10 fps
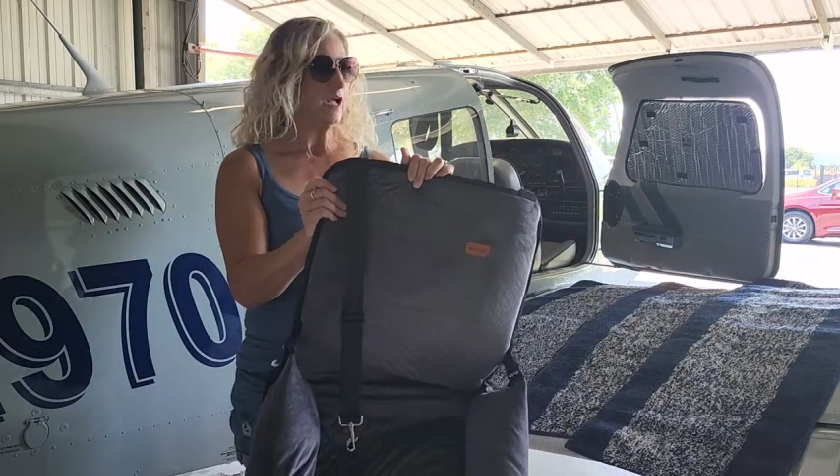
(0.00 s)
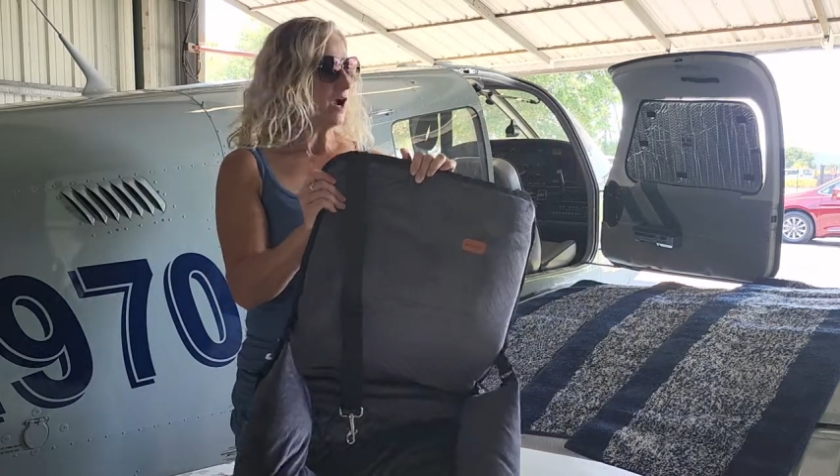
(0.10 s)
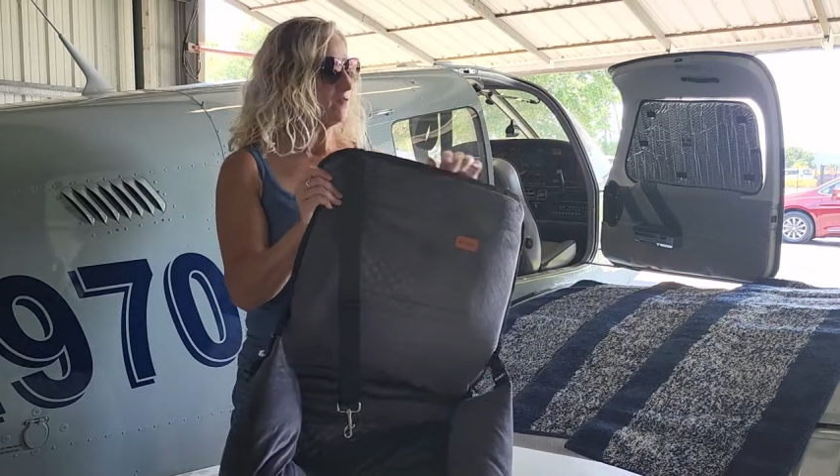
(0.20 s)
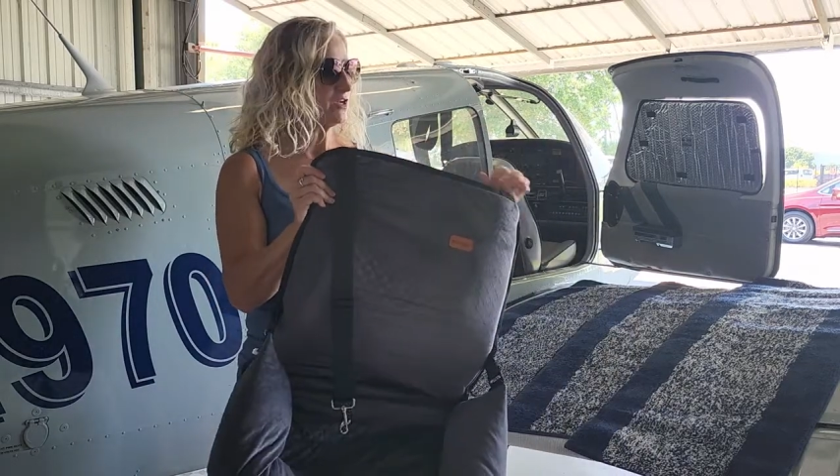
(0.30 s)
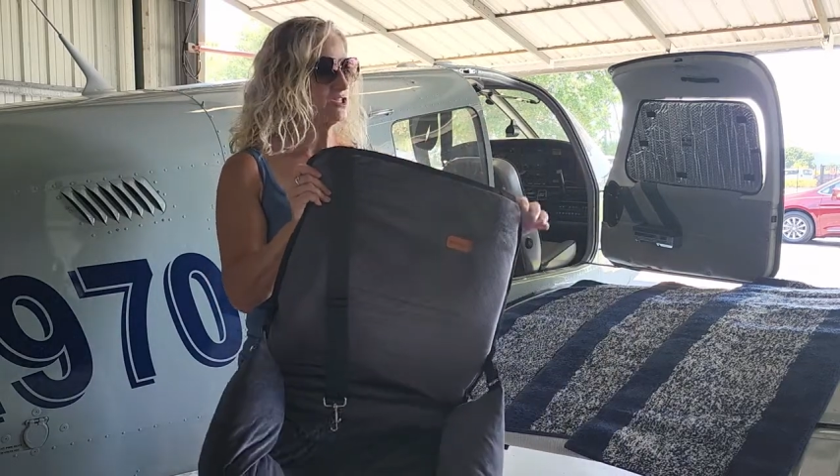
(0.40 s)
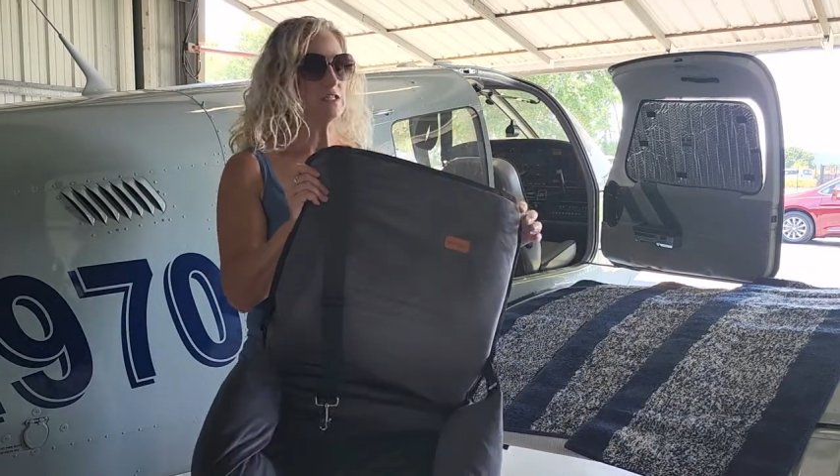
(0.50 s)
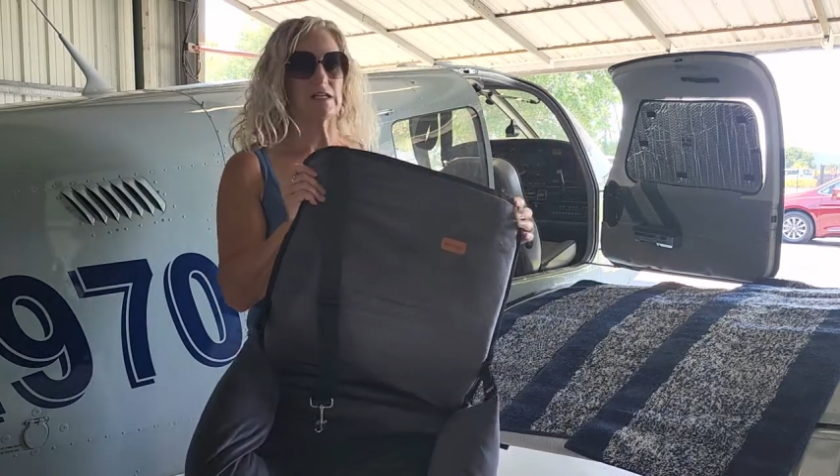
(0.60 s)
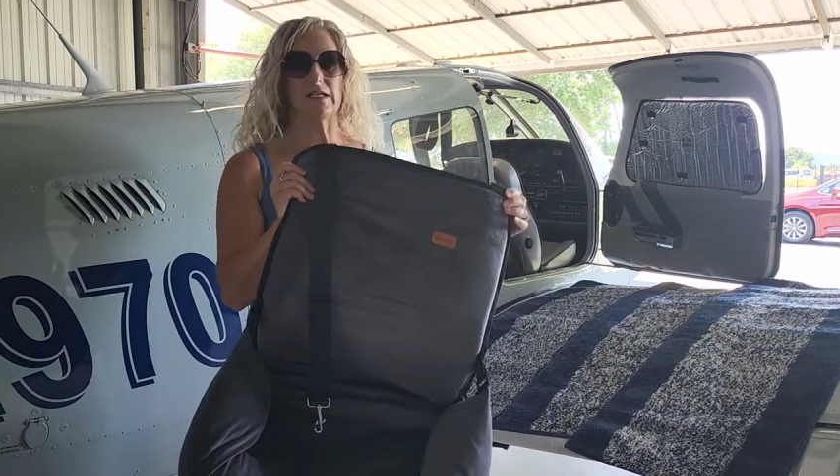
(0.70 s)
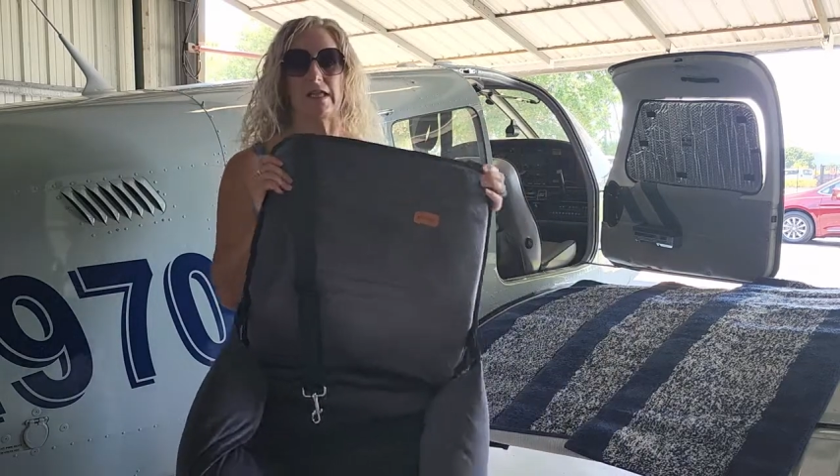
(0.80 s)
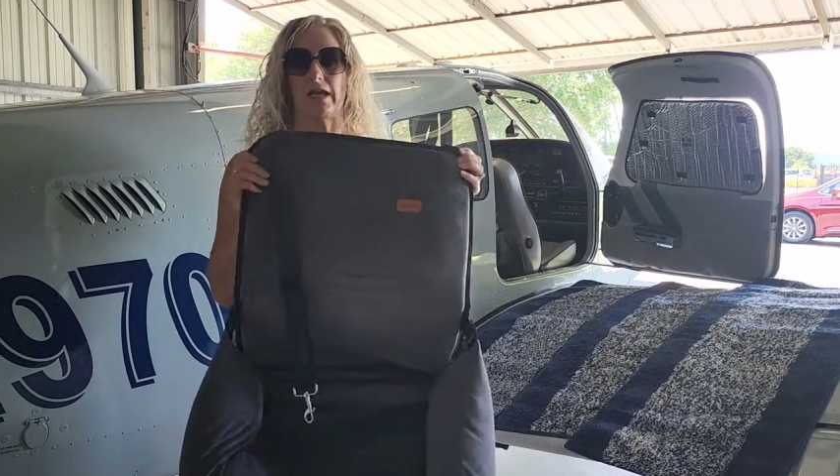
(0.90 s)

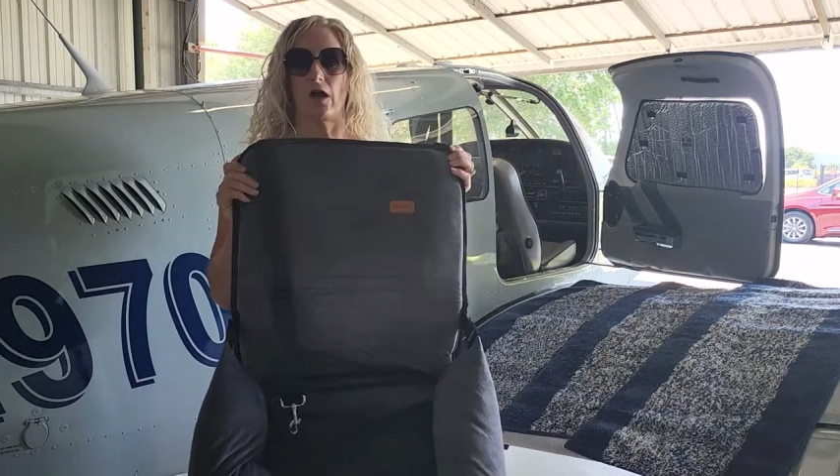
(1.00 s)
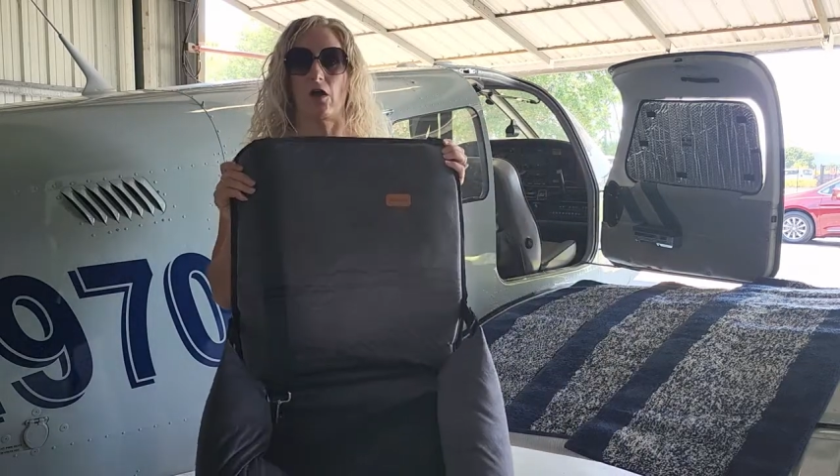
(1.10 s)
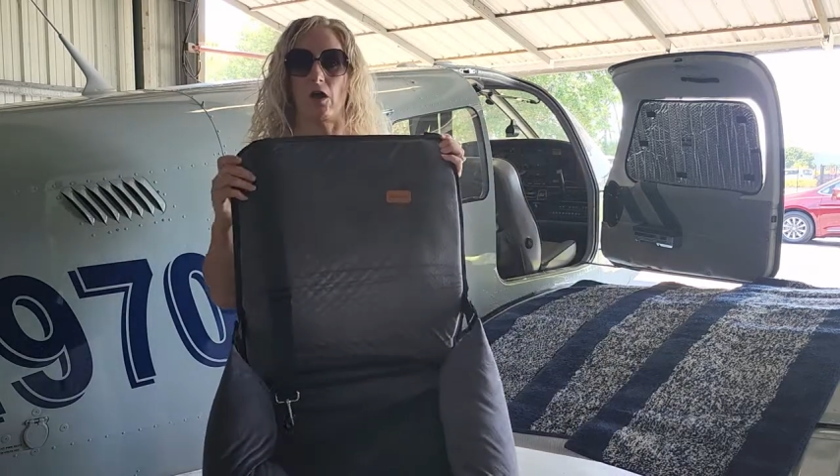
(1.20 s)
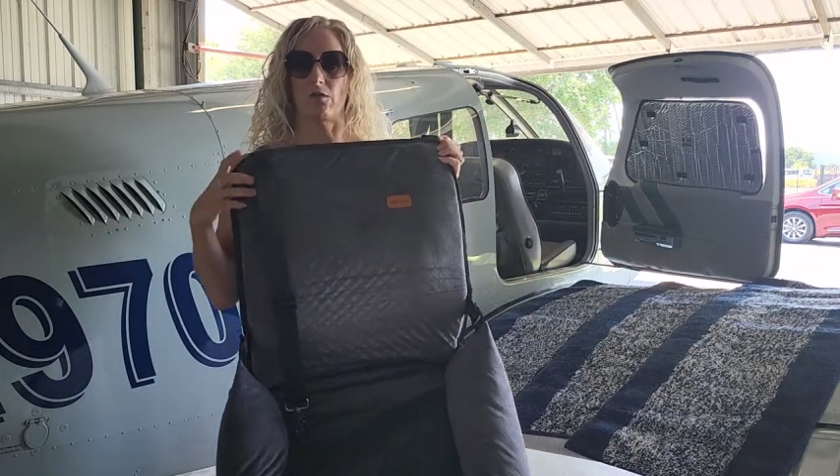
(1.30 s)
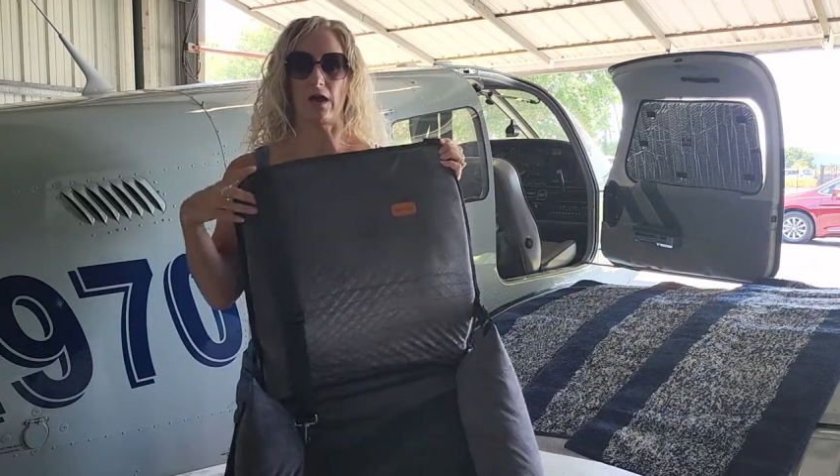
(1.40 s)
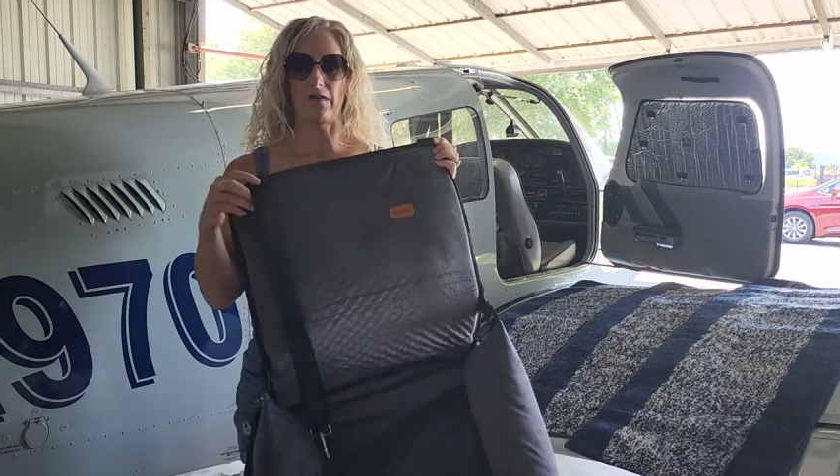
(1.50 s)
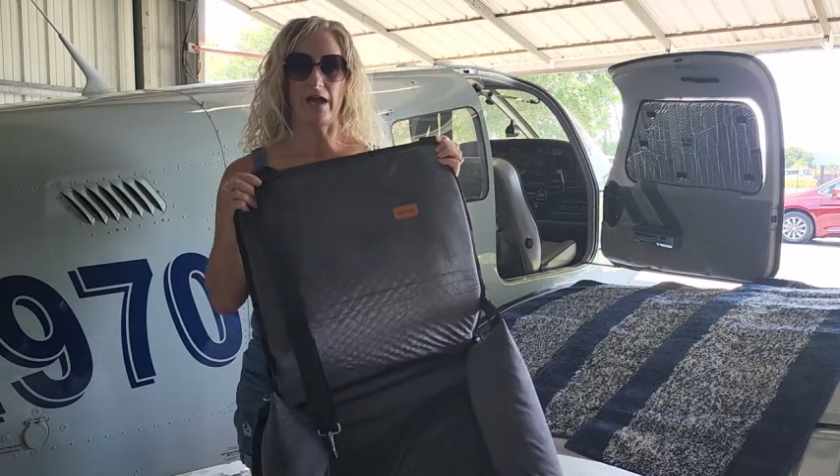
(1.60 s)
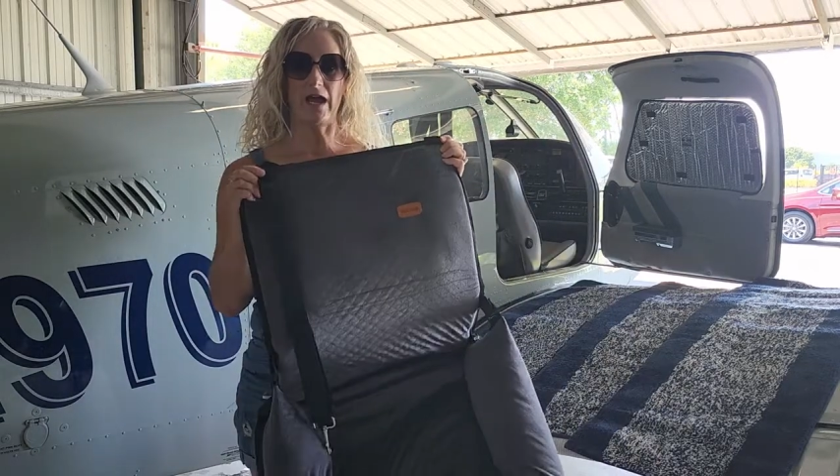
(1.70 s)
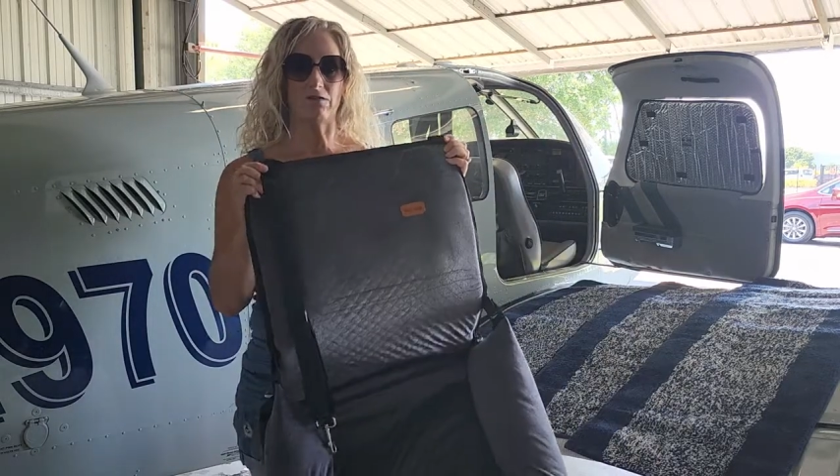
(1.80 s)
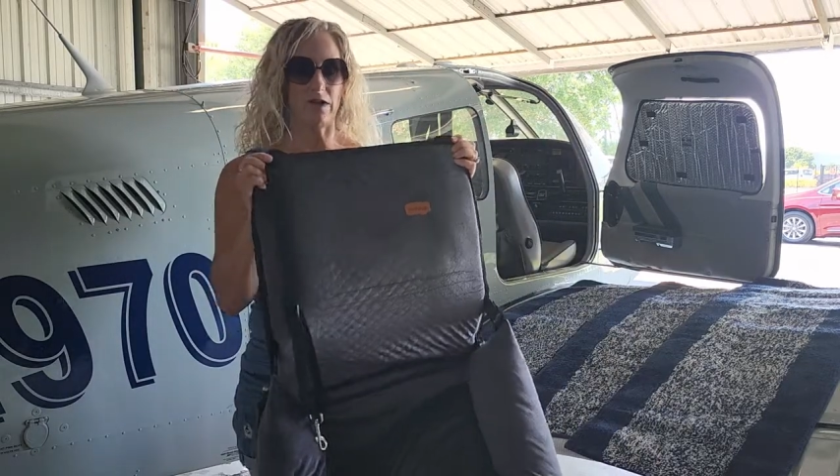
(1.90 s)
Originally they go around the
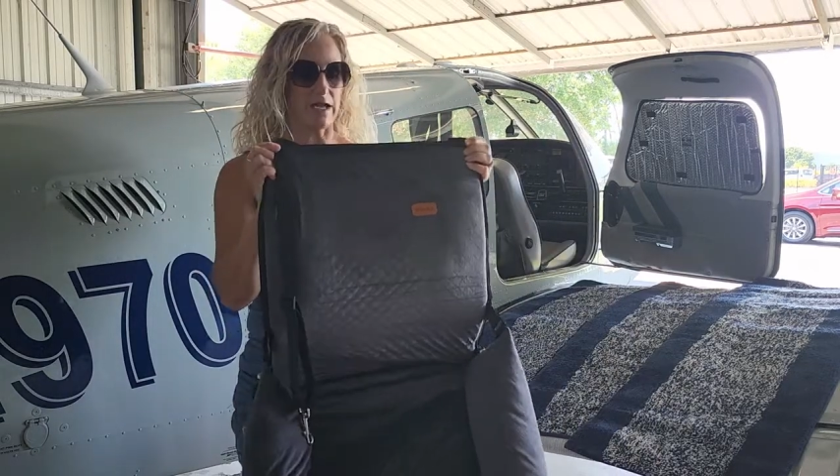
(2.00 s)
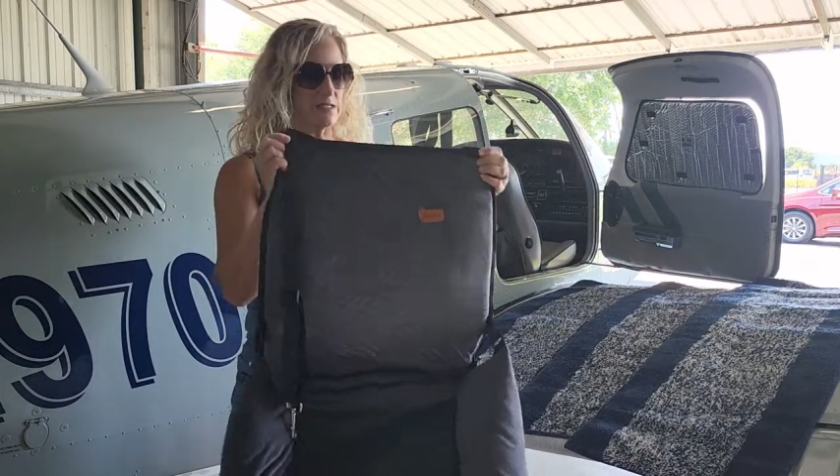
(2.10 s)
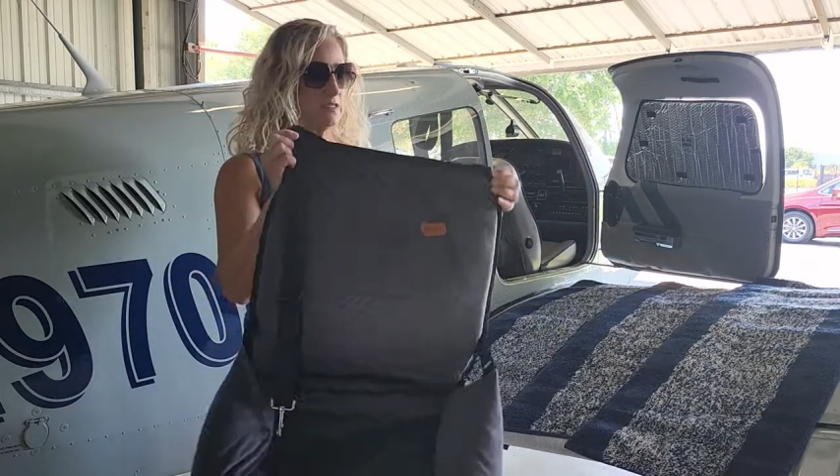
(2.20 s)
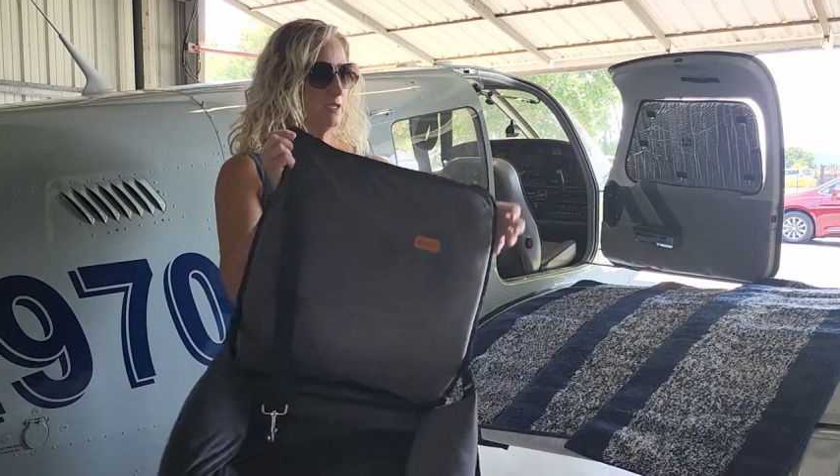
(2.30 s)
headrest,